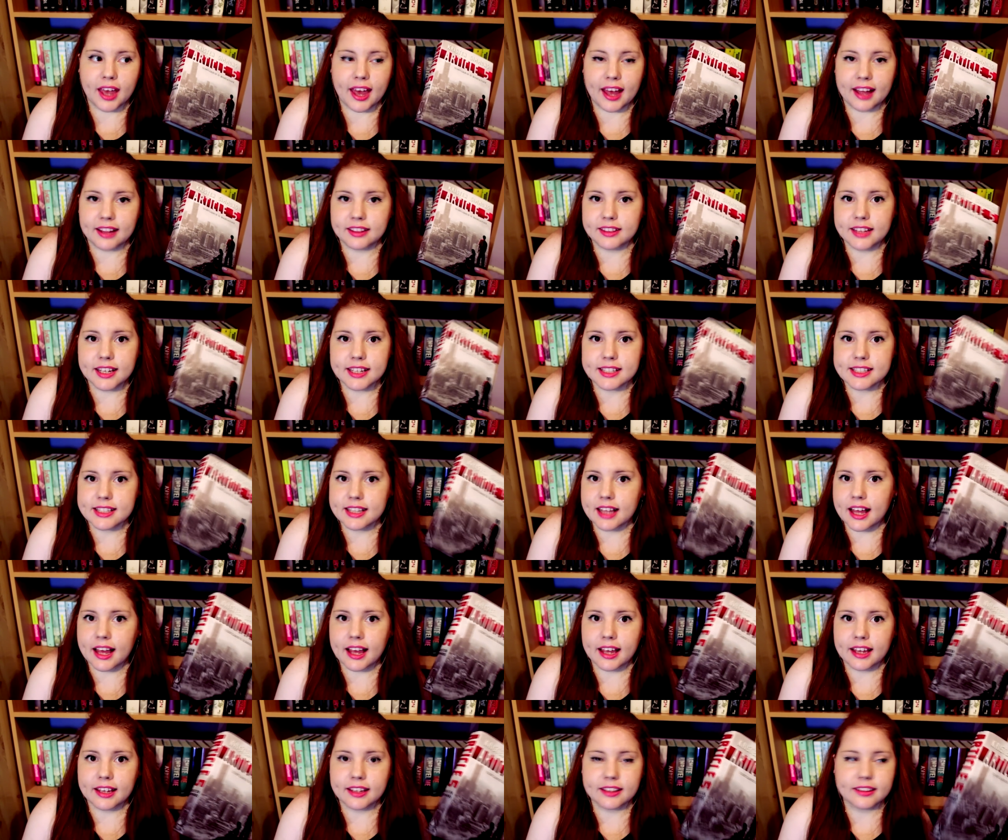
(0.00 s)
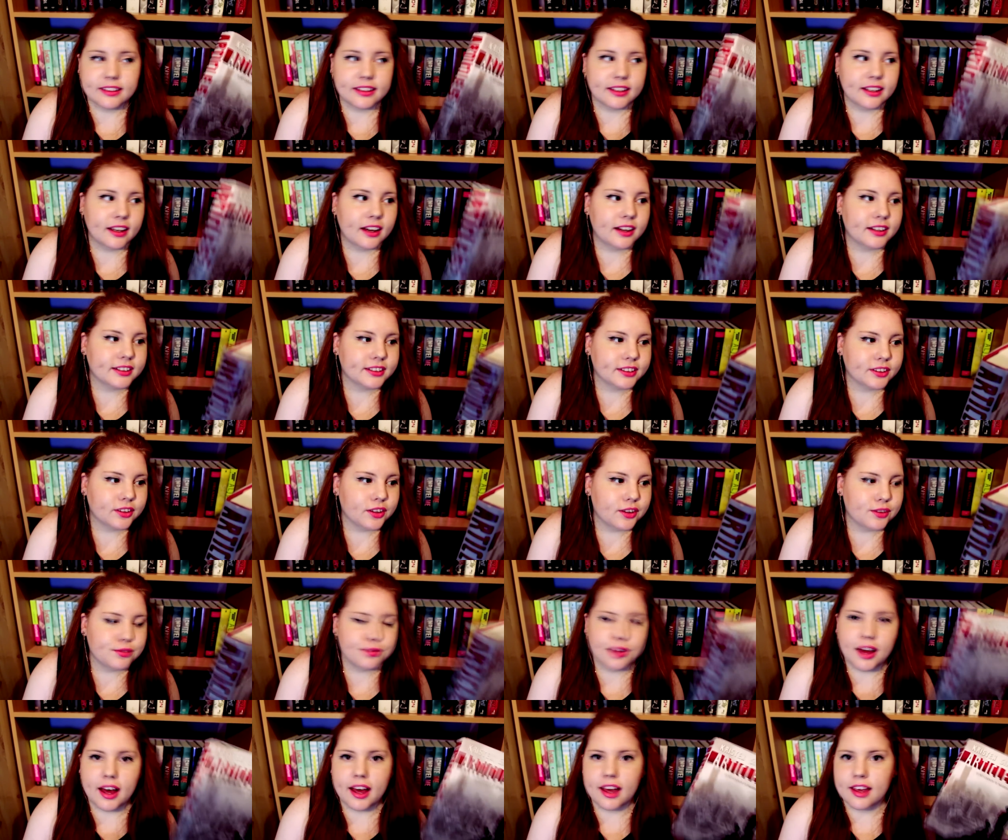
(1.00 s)
And that's like the
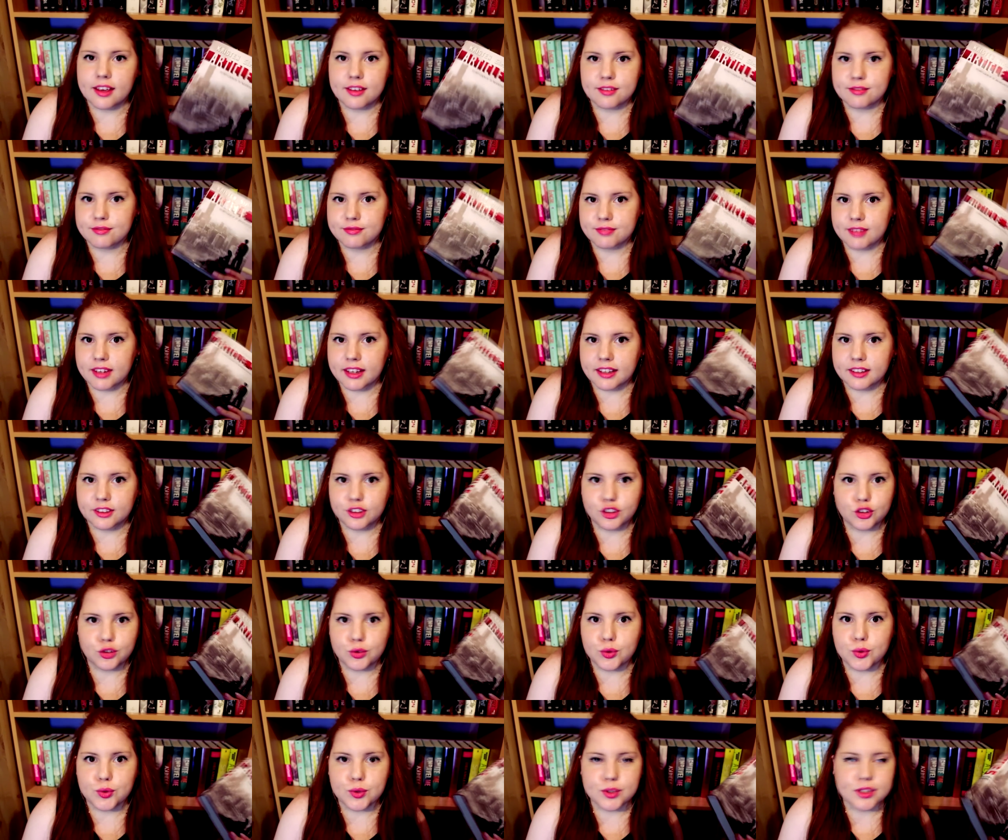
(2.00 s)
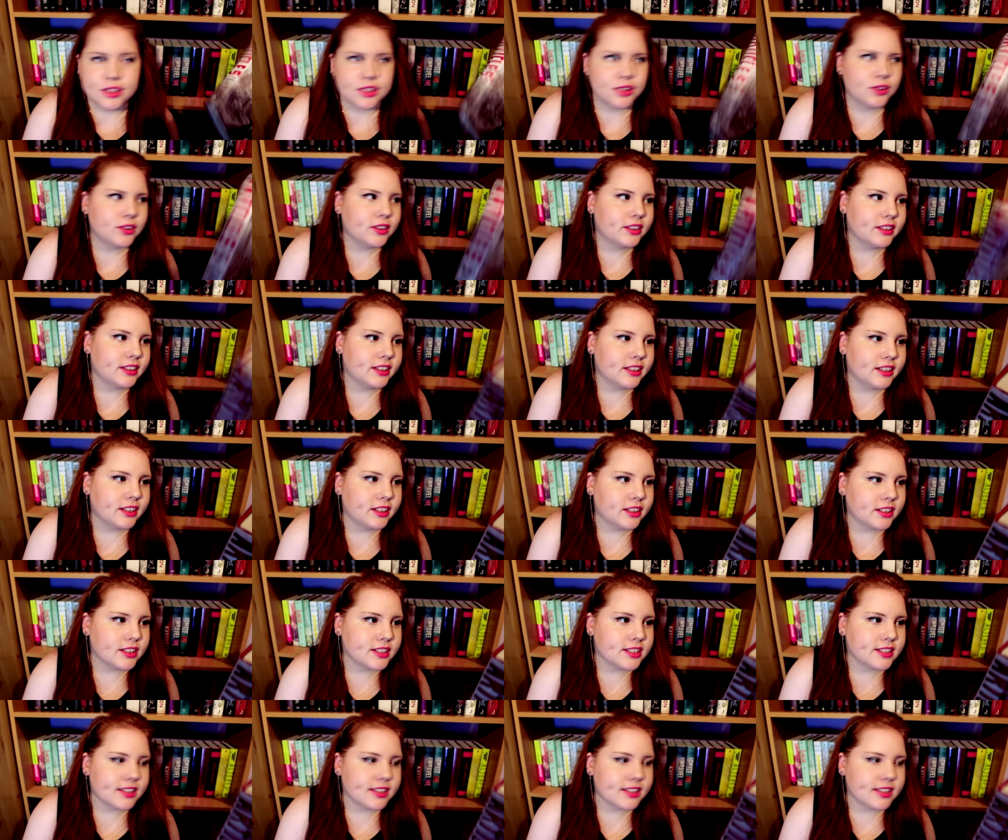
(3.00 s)
Article 5 in the rules or the